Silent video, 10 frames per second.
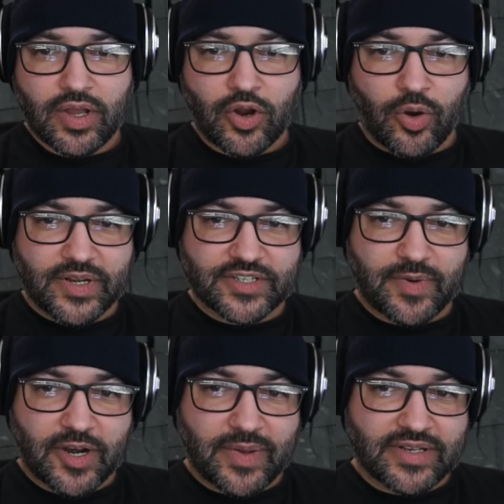comic
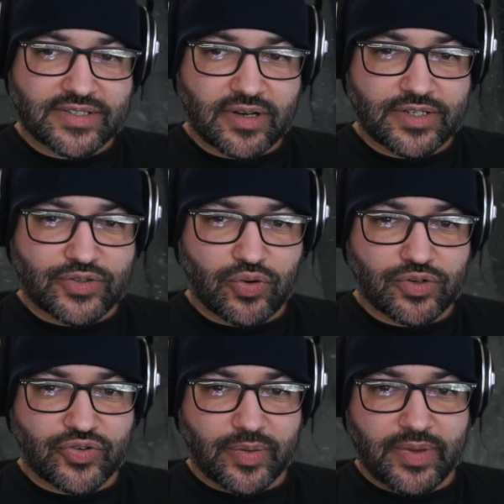Spider-Man started
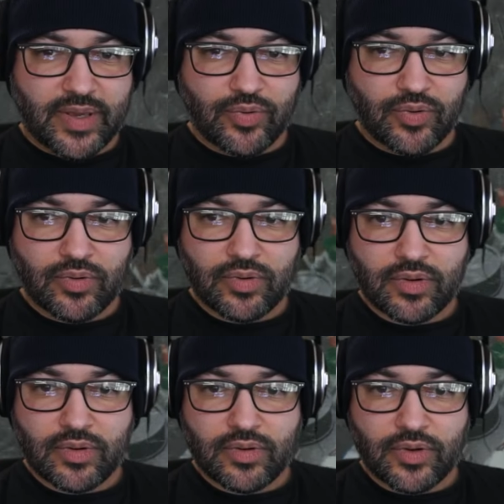torturing people
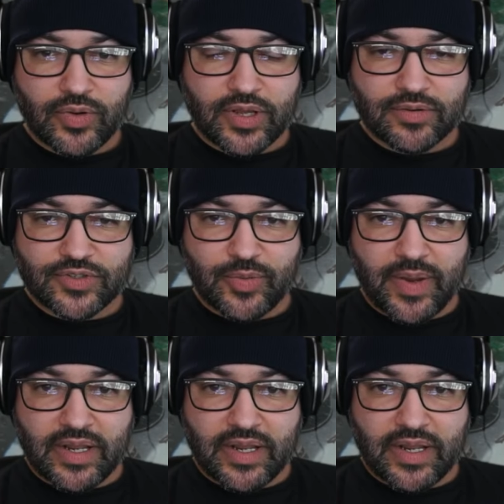who killed too many.